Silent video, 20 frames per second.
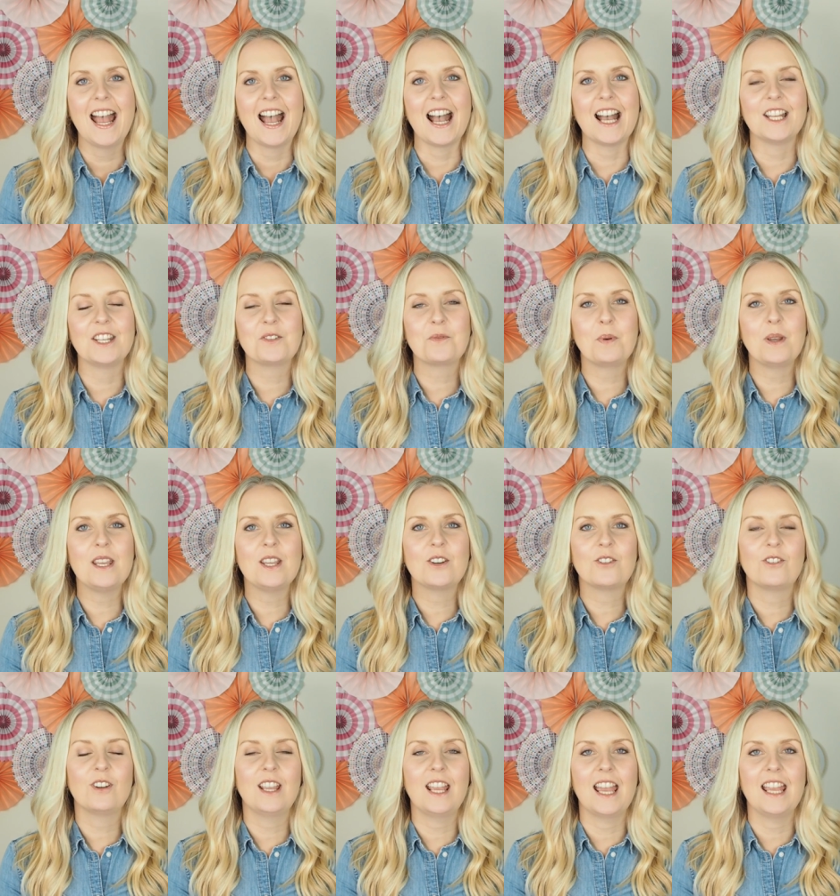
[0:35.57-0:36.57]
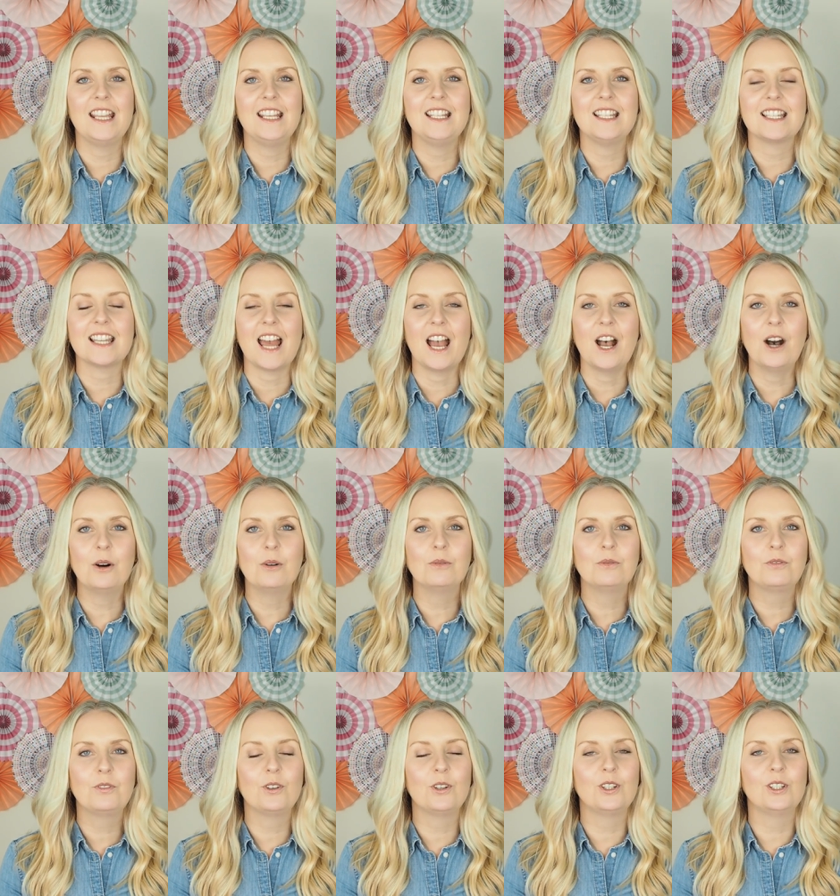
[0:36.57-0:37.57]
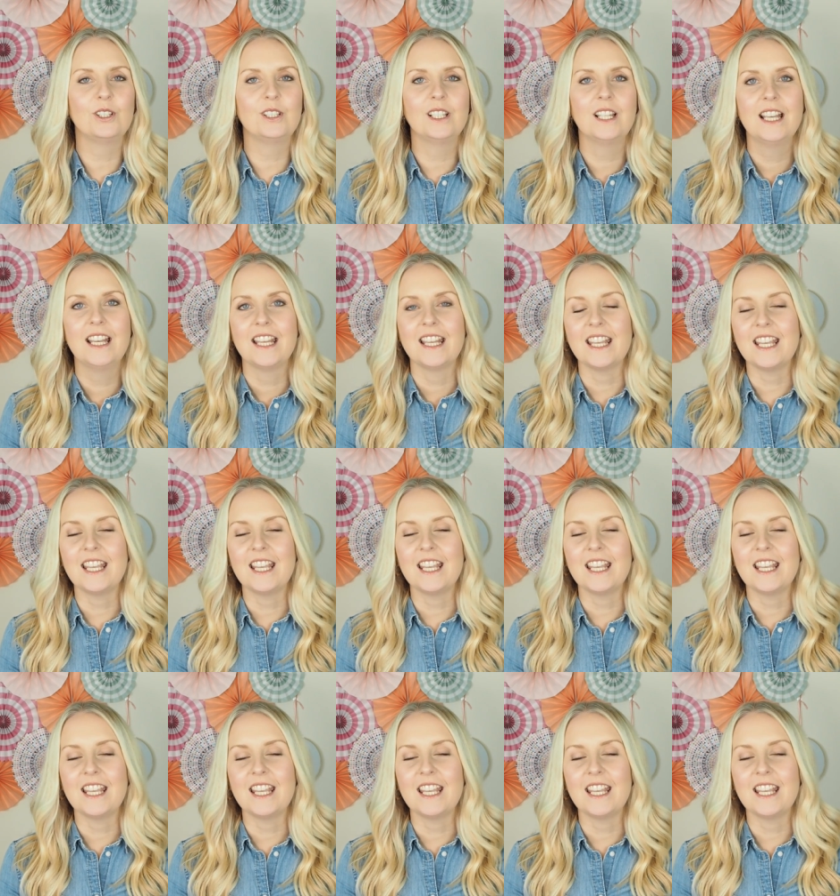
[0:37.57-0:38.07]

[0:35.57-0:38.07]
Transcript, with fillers: and we create helpful,